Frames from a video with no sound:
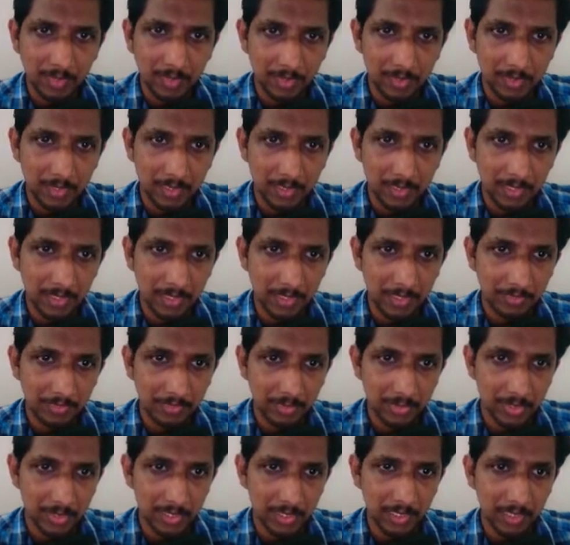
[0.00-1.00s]
See, if
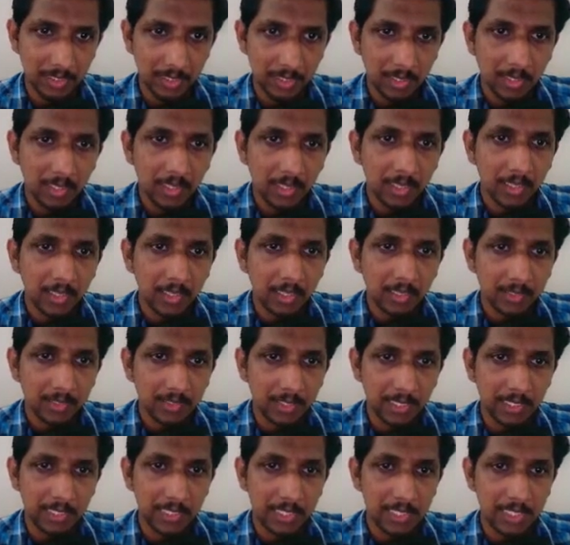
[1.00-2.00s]
you see
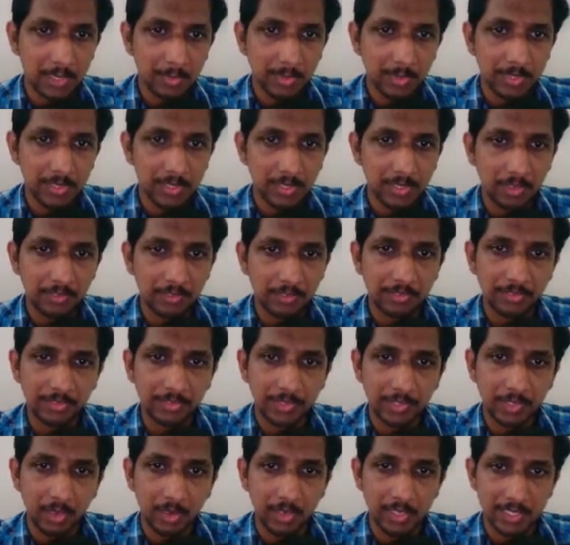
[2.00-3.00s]
distribution of
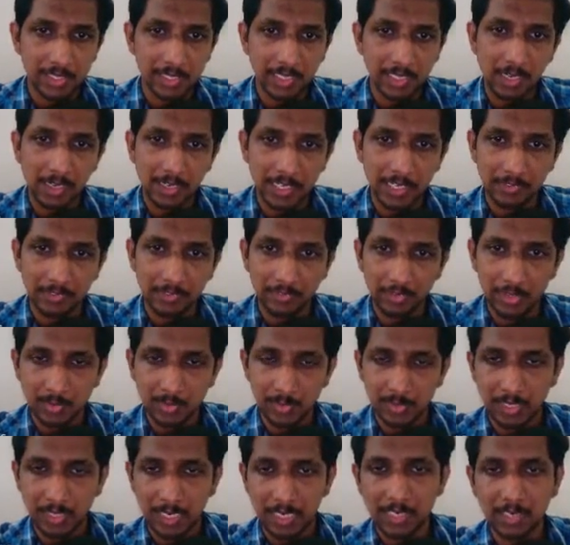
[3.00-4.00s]
torsional
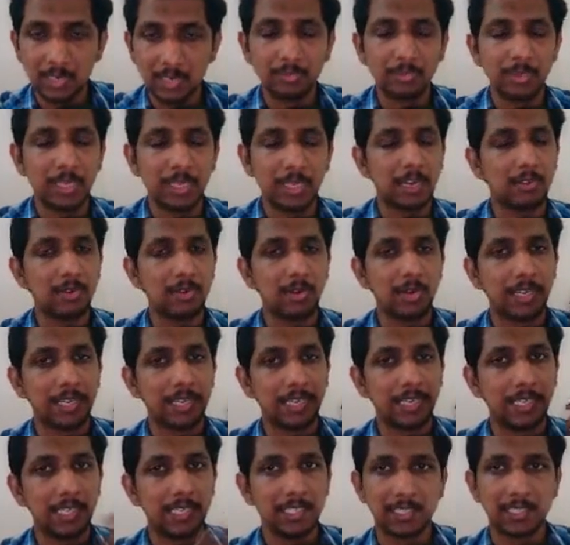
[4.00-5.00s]
reinforcement. Right now we have already